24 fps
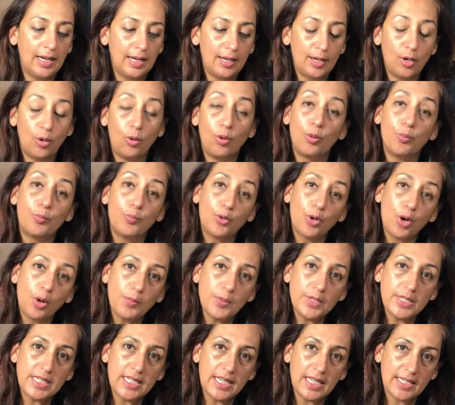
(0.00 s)
or
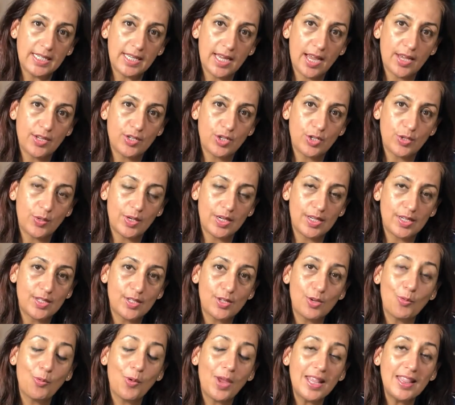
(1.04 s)
property attached to it.
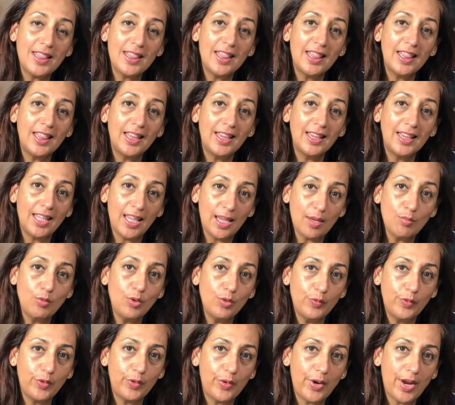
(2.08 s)
So when they
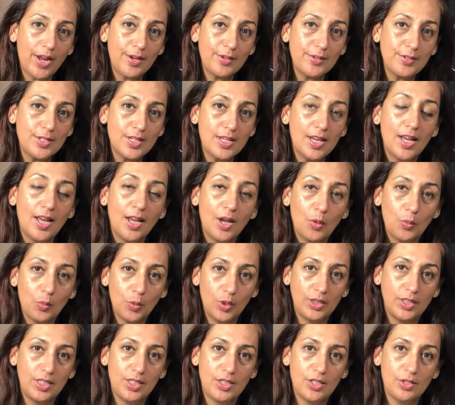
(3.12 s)
move around, what
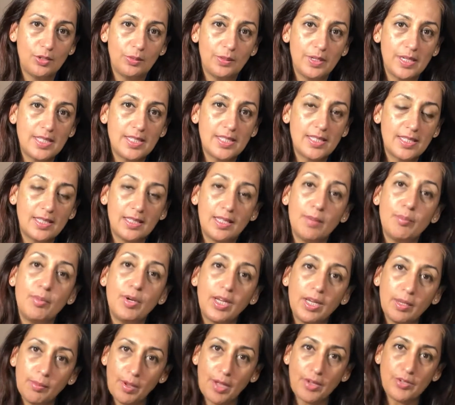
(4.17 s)
they do is they bring
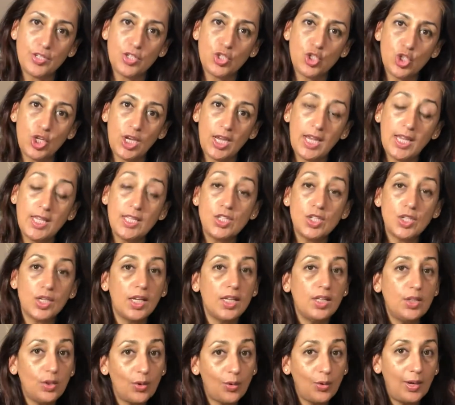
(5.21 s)
about a change in
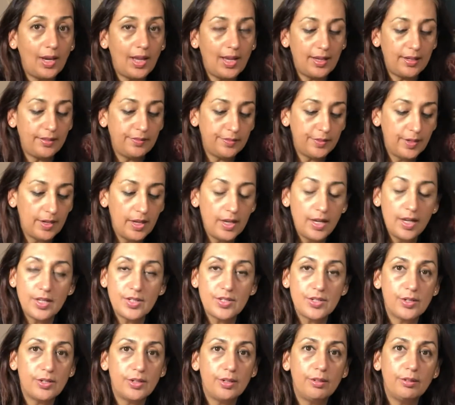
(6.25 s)
your life.
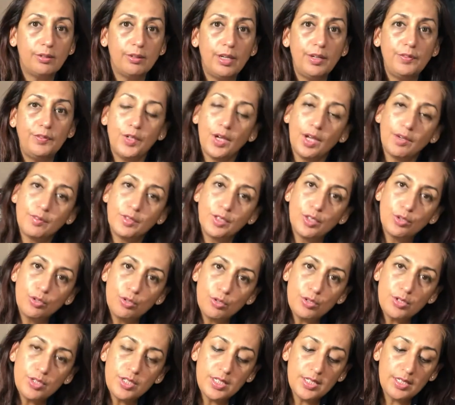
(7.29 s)
So if you have a
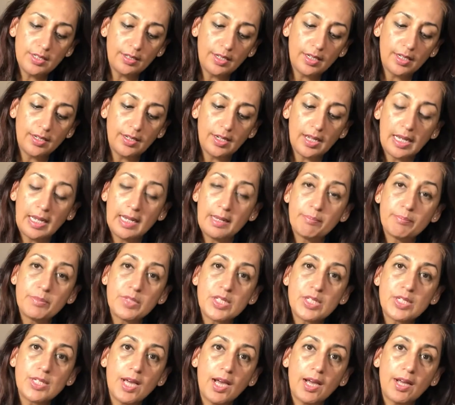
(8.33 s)
good
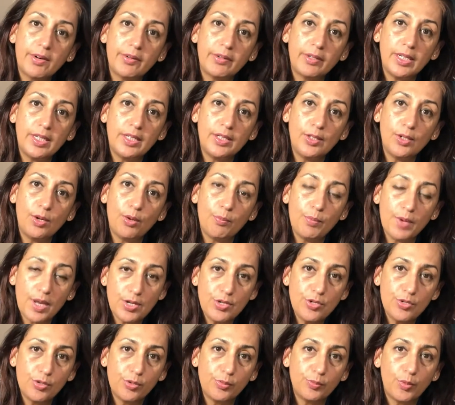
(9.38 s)
star in your
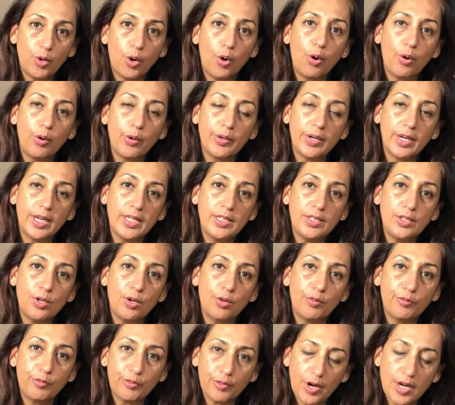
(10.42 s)
bedroom or in your
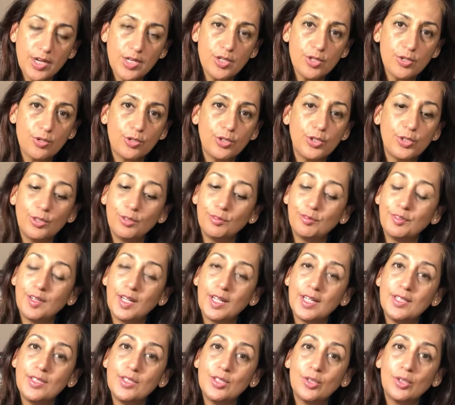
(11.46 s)
front door, you'll
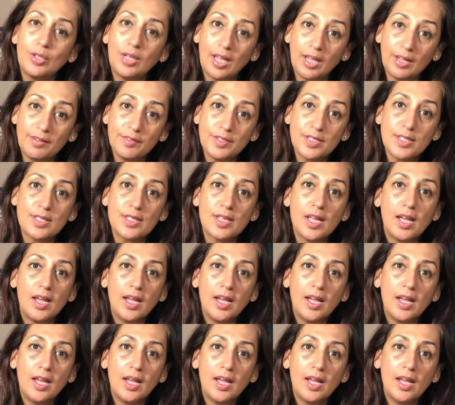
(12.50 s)
find your life is